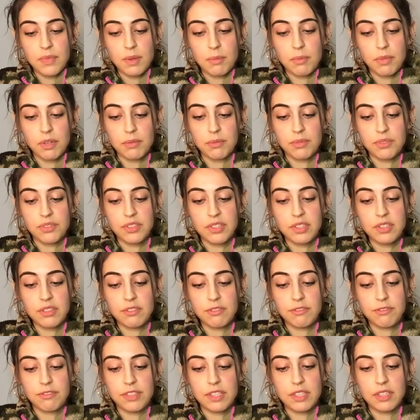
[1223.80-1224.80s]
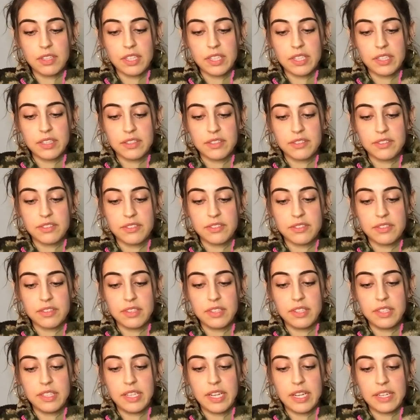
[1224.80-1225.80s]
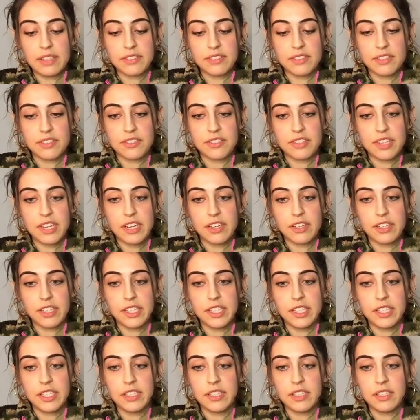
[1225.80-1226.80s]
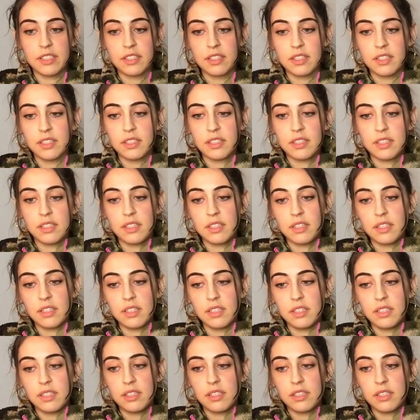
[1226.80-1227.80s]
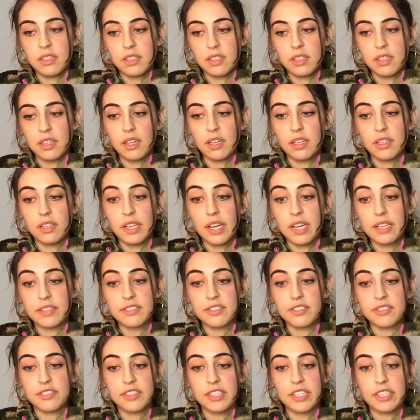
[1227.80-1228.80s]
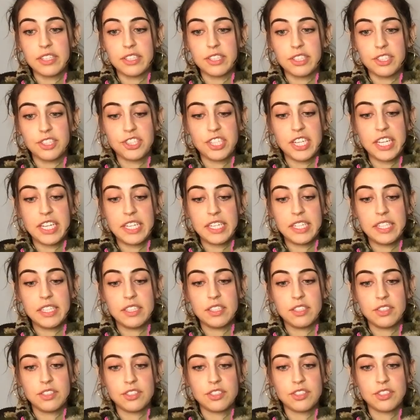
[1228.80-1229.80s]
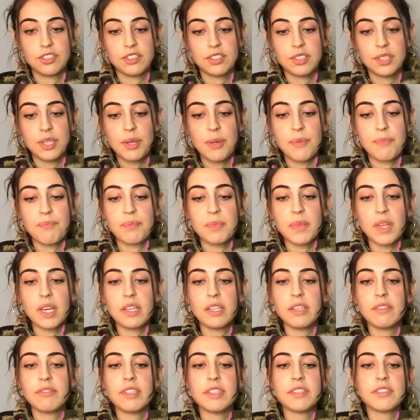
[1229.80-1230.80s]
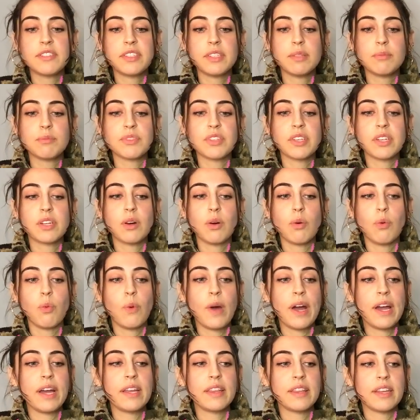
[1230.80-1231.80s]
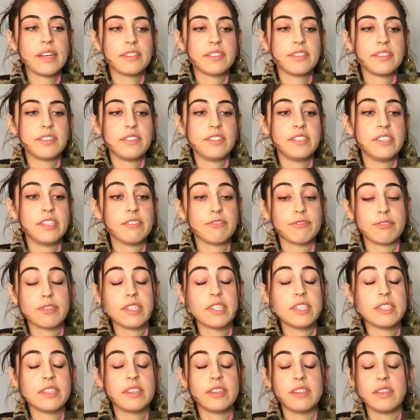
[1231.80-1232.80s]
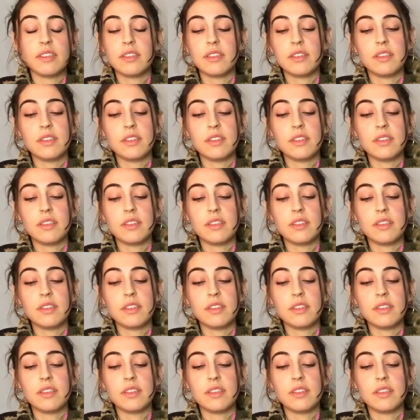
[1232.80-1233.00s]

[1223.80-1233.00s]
But I'm seeing you feel like it's necessary, a necessary change. It even seems like a way that's different